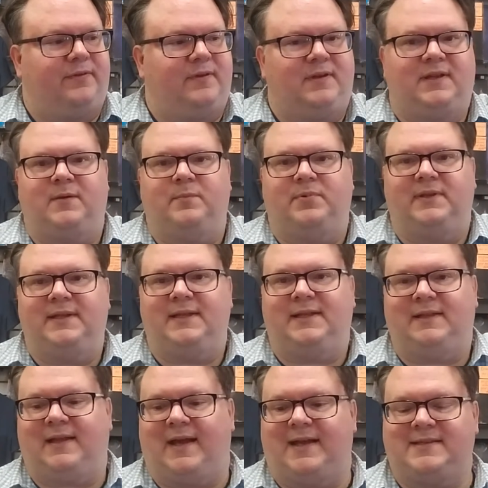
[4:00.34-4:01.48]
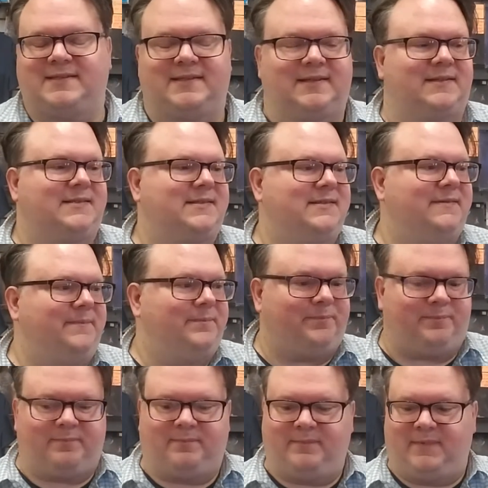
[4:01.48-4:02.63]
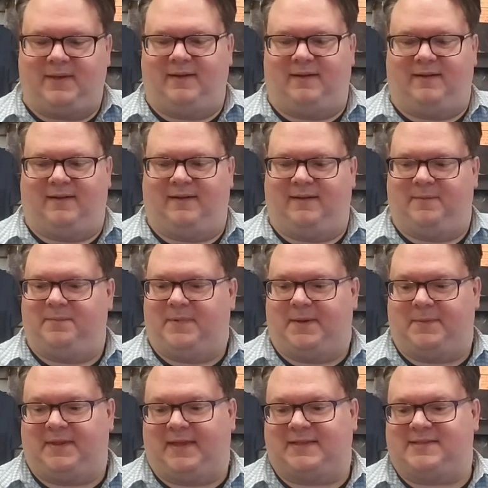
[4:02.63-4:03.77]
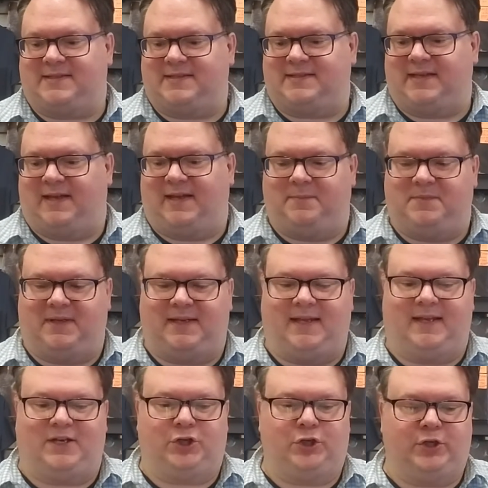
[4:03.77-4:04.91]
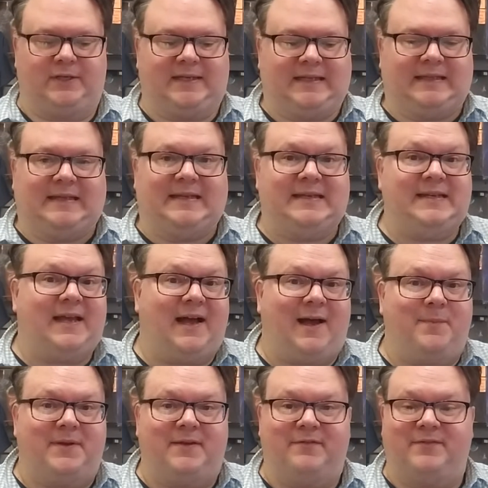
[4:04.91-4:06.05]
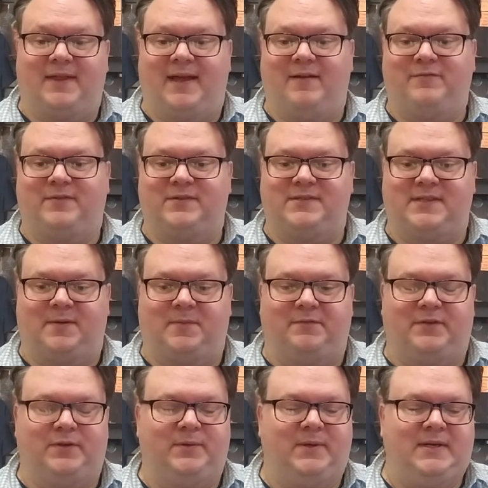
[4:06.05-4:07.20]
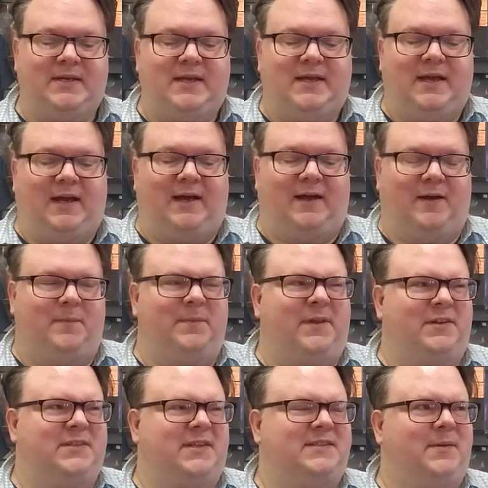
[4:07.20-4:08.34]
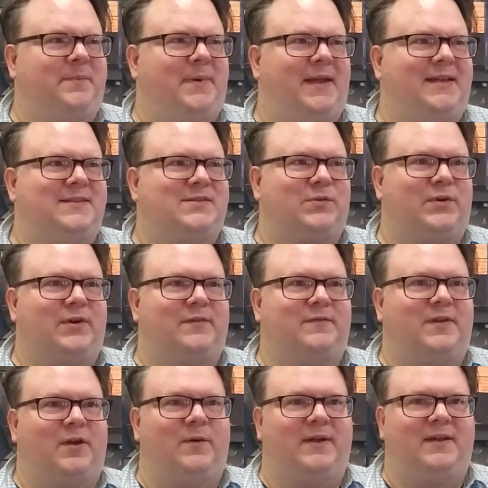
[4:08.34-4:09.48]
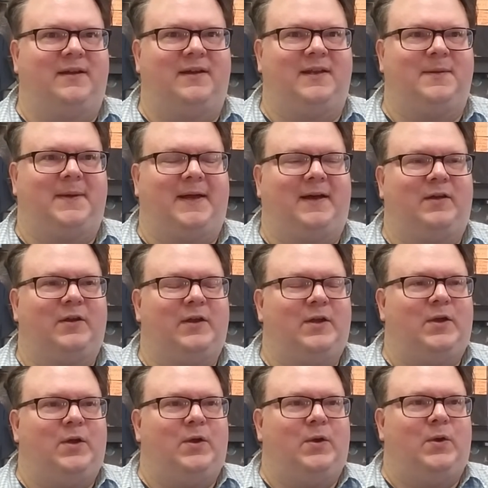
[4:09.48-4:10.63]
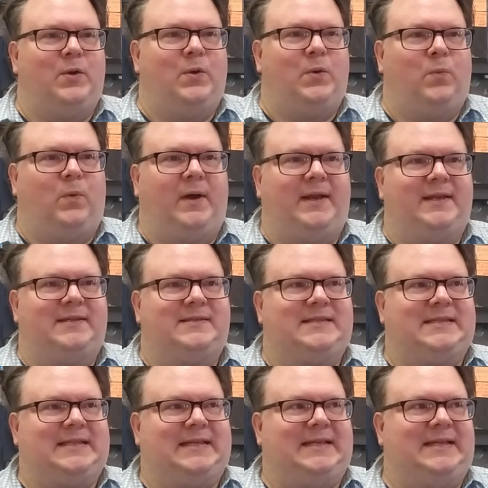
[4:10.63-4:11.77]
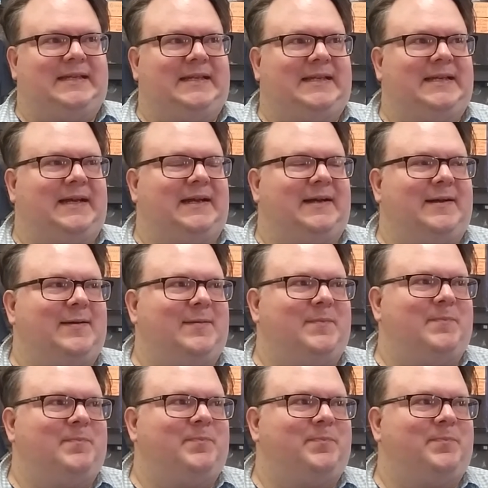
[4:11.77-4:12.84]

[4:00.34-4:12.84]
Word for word: complete classics. Um, maybe that's the time to get a good clean copy of that for some of you. Um, there's a debate sort of going on about what is the um,